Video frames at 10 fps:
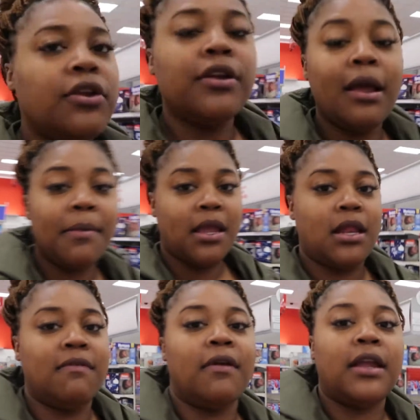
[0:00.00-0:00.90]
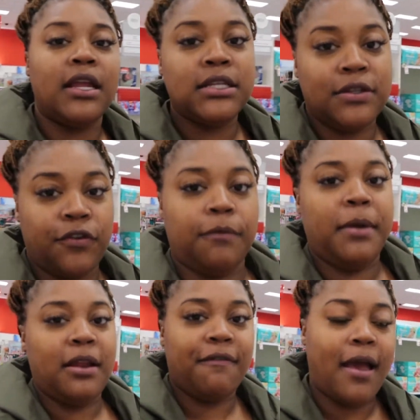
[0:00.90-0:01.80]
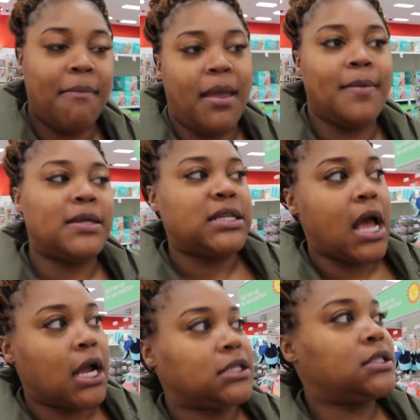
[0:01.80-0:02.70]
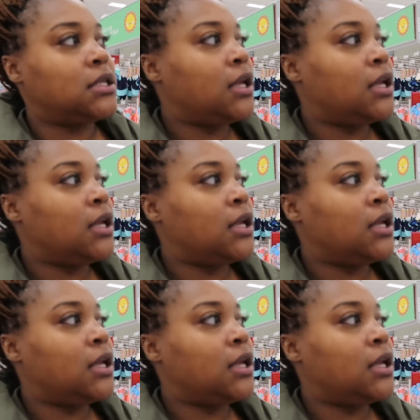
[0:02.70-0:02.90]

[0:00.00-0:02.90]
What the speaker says: you're not making it very easy for me to find baby socks.